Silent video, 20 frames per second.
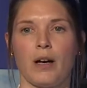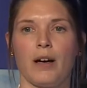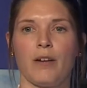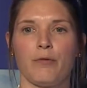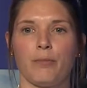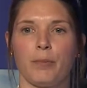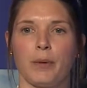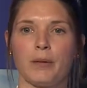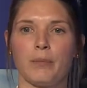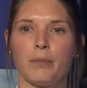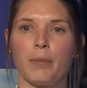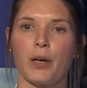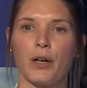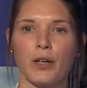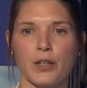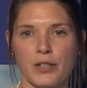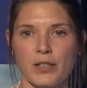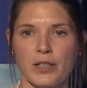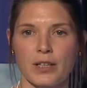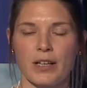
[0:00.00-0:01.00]
have been
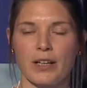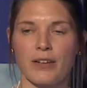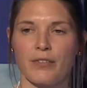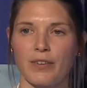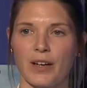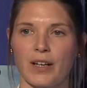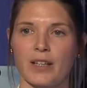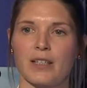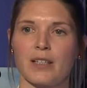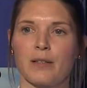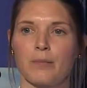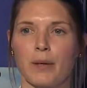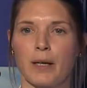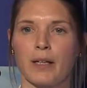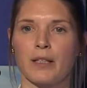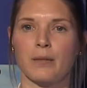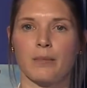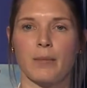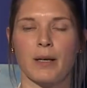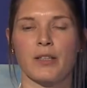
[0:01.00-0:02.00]
personally affected
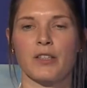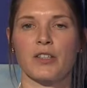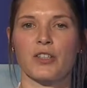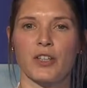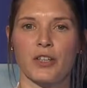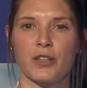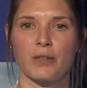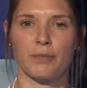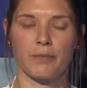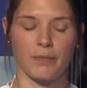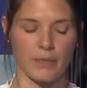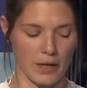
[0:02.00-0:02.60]
by dementia.